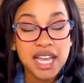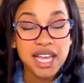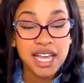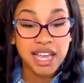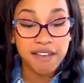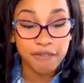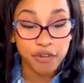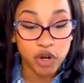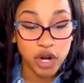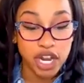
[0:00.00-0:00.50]

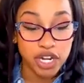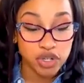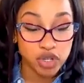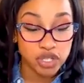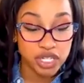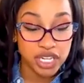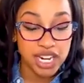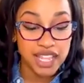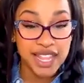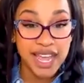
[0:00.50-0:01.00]
If you're
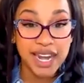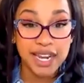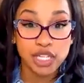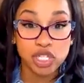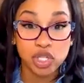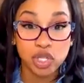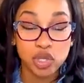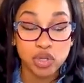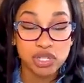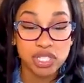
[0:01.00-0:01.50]
interested in that
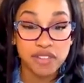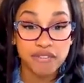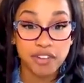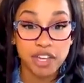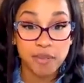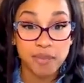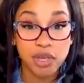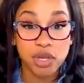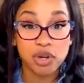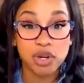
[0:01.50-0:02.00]
exclusive
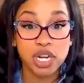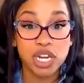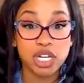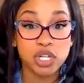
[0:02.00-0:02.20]
community,